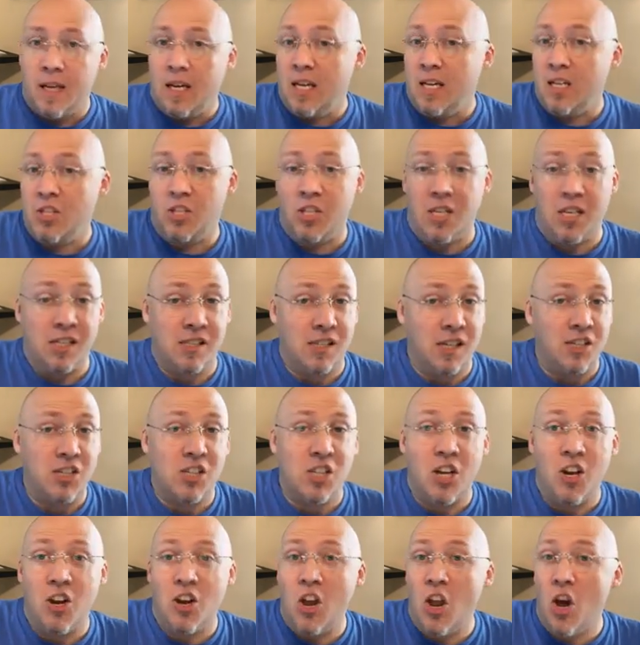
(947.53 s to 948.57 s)
And Jesus
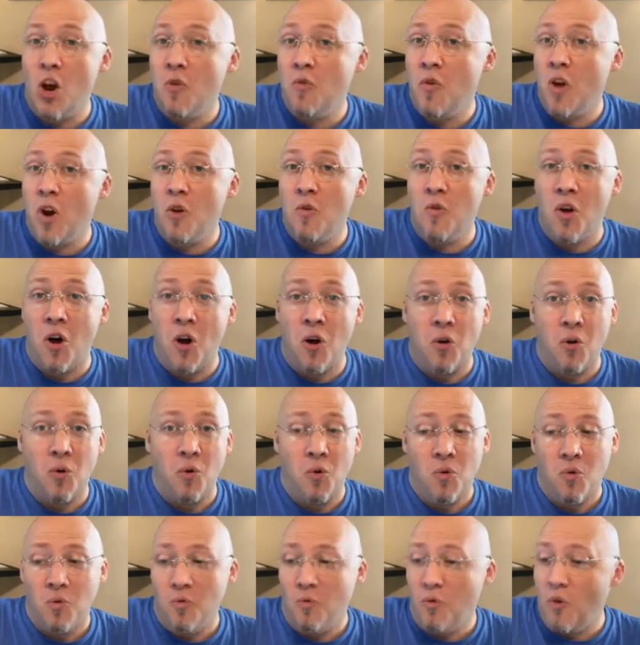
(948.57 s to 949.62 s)
said, No, no,
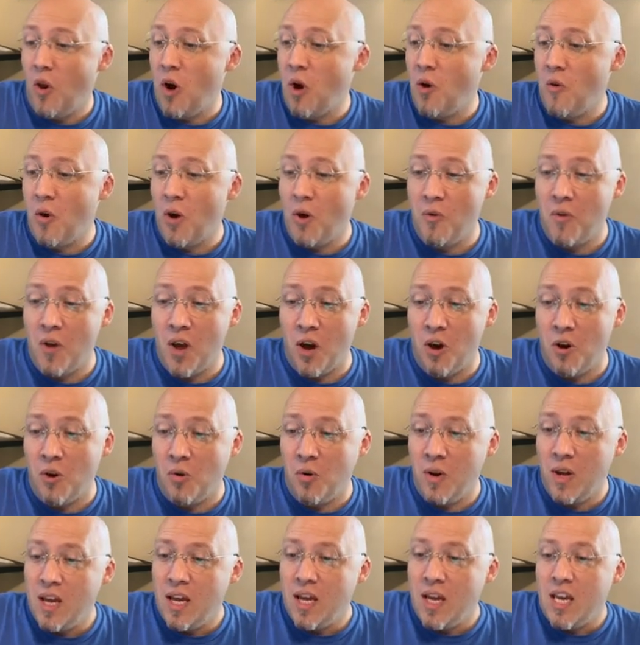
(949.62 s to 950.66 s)
no, no, no,
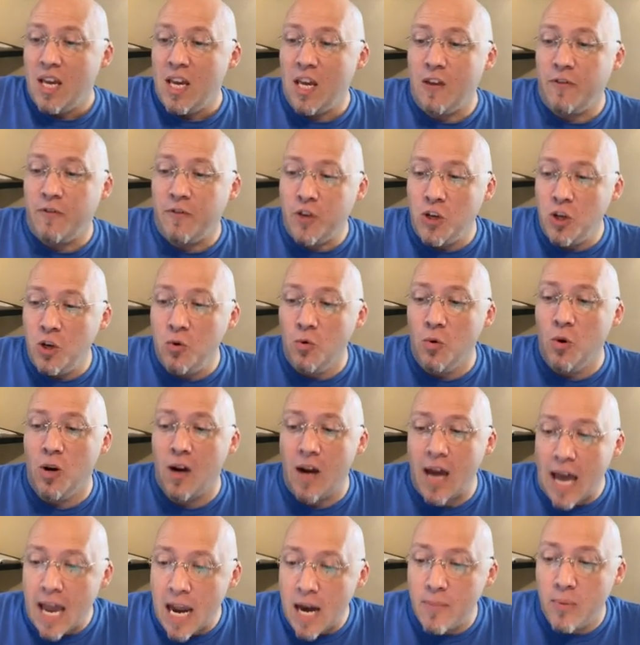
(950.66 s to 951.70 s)
no. If you
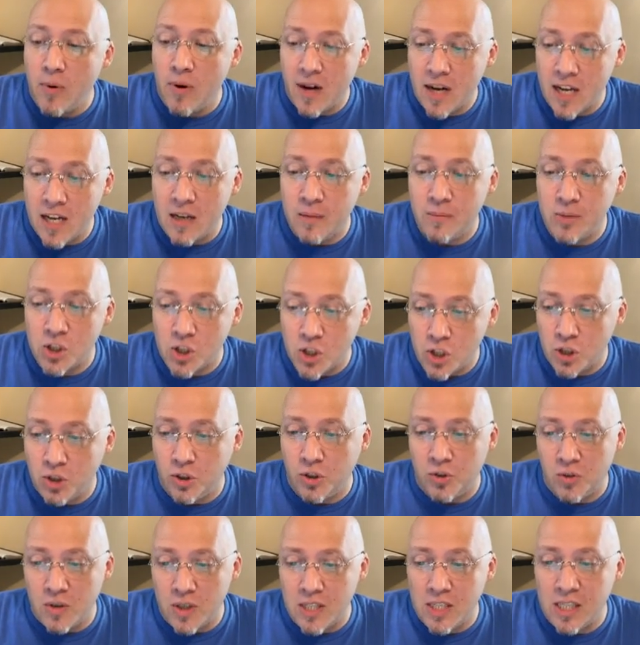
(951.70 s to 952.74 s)
were Abraham's
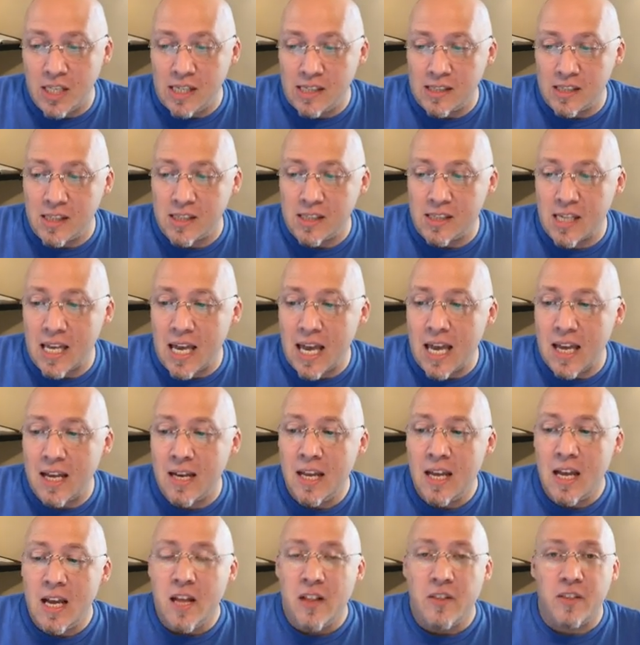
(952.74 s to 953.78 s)
children, Jesus
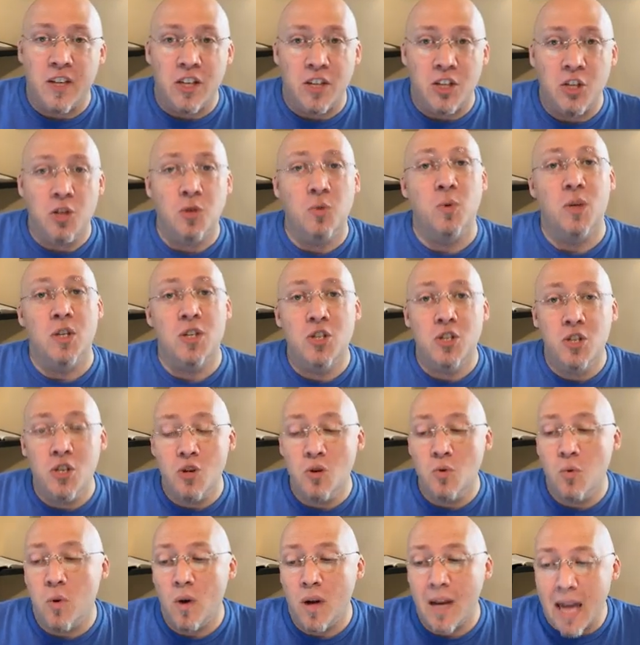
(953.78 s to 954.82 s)
said, then you would
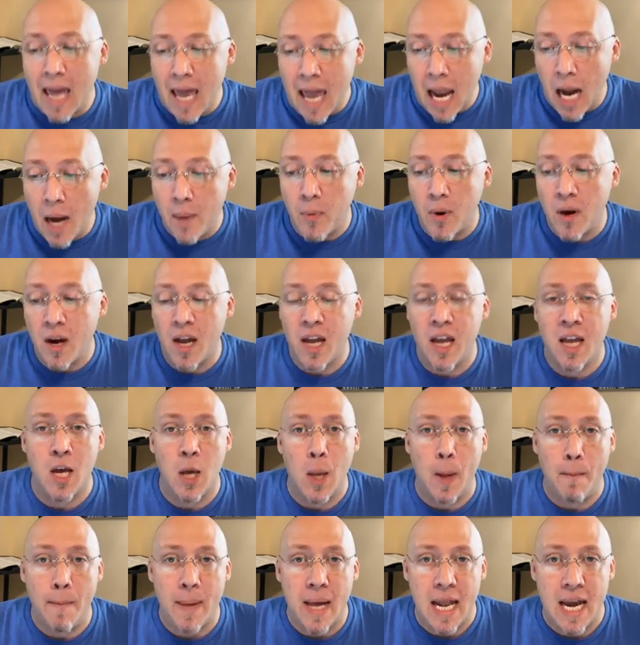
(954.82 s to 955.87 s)
do what
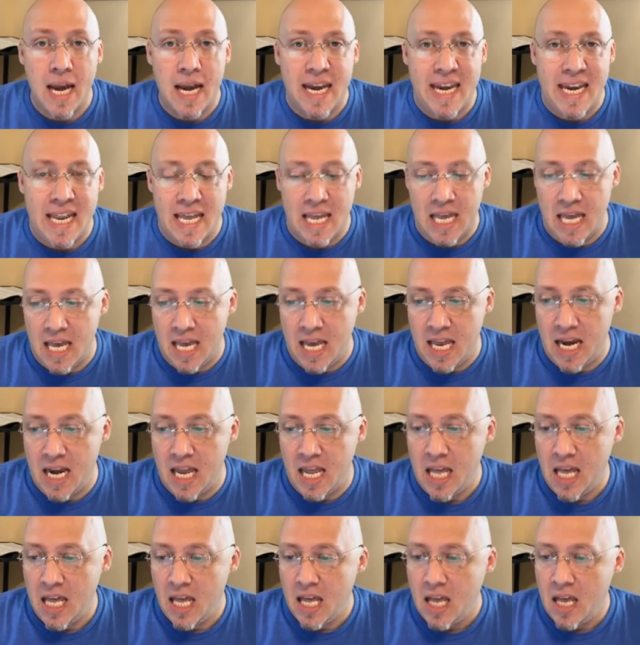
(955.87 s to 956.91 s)
Abraham did.
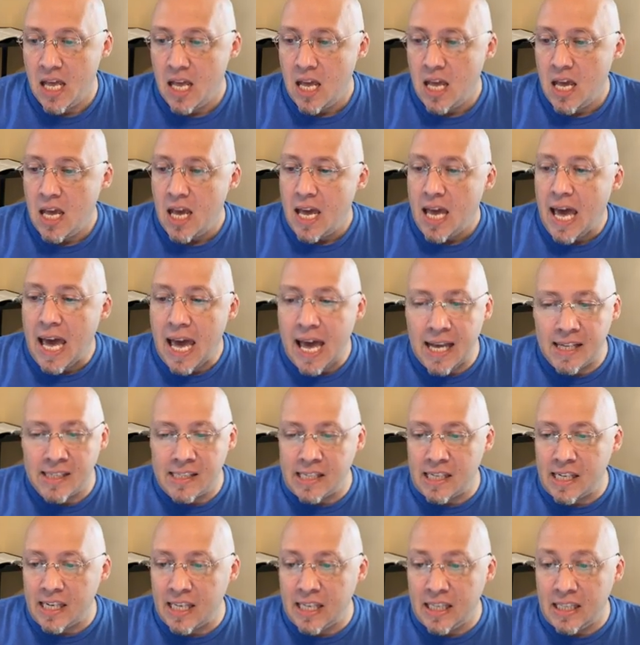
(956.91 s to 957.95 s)
As
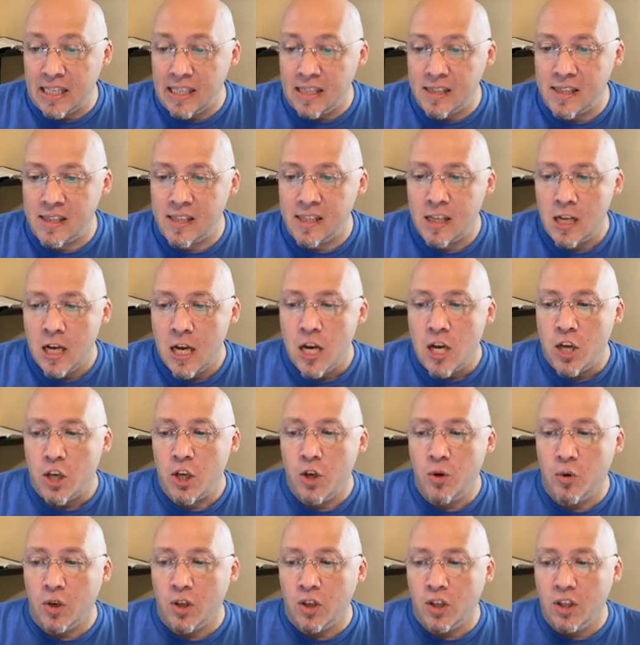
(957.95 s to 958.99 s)
it is,
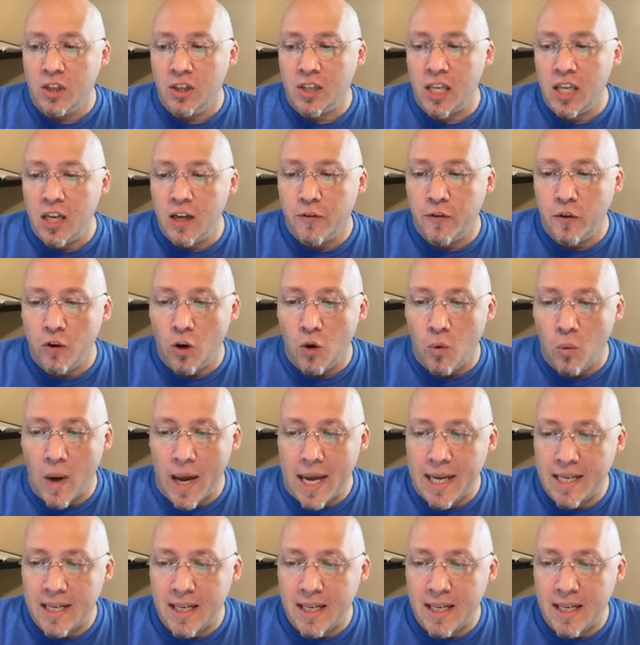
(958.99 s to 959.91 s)
you are looking for a way